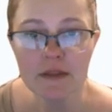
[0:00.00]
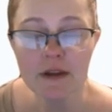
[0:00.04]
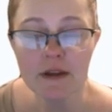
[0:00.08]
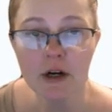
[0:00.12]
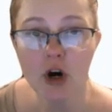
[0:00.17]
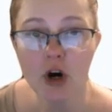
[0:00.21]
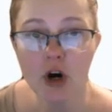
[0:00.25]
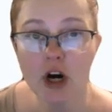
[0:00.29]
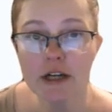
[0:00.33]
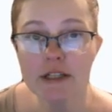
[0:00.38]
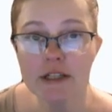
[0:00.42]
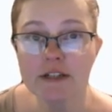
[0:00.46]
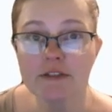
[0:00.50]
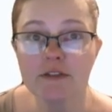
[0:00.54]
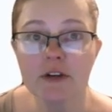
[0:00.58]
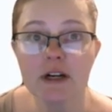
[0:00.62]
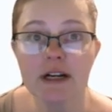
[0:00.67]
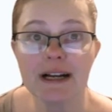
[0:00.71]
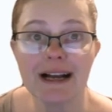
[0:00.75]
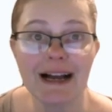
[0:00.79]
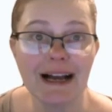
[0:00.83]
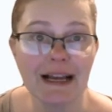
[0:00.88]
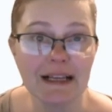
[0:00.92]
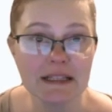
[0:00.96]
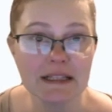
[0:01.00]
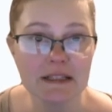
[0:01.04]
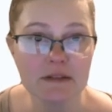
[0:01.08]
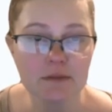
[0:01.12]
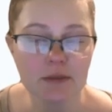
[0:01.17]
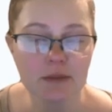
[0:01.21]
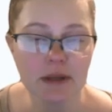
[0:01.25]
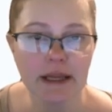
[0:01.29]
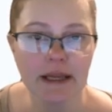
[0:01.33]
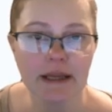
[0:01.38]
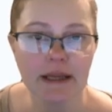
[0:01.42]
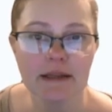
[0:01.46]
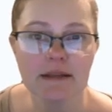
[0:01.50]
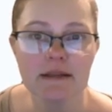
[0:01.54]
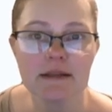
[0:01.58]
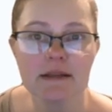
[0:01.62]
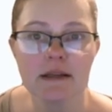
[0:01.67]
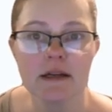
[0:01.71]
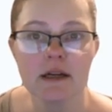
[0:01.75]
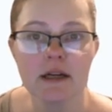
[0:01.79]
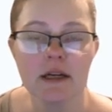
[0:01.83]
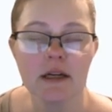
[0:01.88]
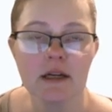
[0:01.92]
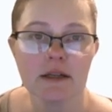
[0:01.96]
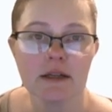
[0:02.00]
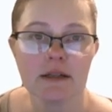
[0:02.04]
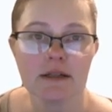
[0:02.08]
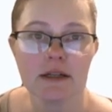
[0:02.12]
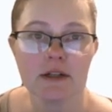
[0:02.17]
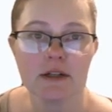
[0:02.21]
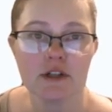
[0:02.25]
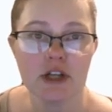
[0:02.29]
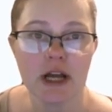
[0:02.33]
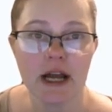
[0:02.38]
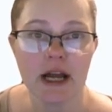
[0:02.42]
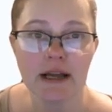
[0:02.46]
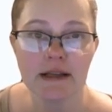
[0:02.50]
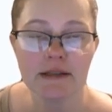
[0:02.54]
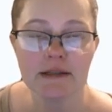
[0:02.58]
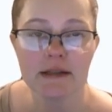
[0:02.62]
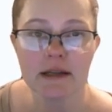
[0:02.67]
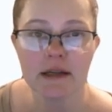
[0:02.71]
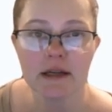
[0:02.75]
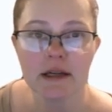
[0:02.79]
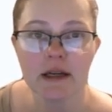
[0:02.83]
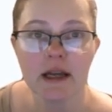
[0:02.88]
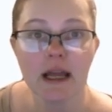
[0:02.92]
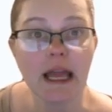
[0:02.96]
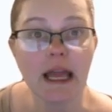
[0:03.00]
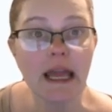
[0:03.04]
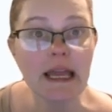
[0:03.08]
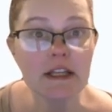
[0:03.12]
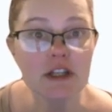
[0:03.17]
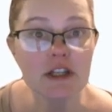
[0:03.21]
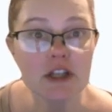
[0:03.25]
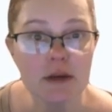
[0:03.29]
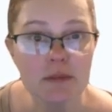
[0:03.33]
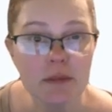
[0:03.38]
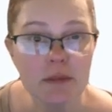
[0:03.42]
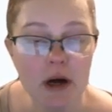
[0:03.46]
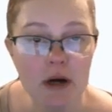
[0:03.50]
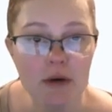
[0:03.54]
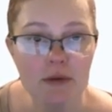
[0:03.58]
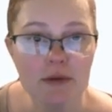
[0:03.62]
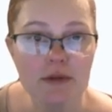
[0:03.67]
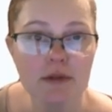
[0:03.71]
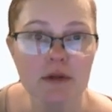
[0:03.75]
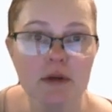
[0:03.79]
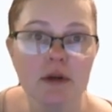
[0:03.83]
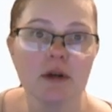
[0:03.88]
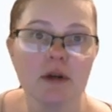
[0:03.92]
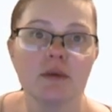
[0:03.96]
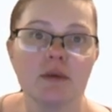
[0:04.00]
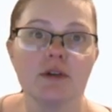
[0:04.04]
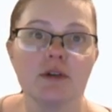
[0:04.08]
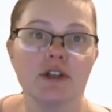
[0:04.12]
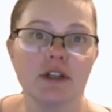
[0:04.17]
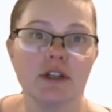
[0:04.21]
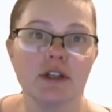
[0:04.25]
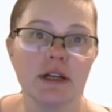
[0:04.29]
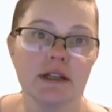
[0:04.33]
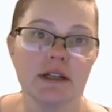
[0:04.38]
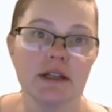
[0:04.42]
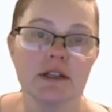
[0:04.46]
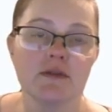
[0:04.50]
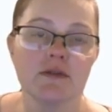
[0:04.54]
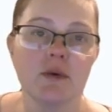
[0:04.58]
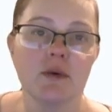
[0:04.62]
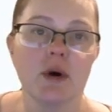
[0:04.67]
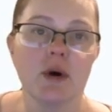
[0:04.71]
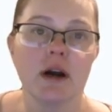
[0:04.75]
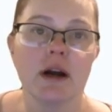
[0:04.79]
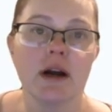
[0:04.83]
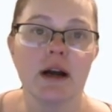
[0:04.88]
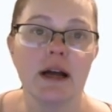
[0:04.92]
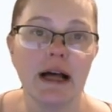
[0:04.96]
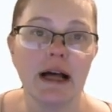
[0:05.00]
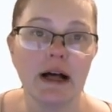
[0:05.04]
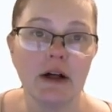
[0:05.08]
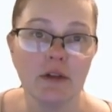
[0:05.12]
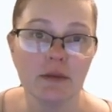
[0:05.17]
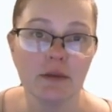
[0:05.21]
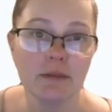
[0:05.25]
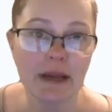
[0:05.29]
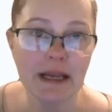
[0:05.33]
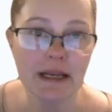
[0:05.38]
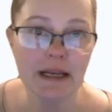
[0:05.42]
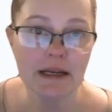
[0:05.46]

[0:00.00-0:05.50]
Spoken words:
There are different kinds of plans, such as HMOs, which stands for Health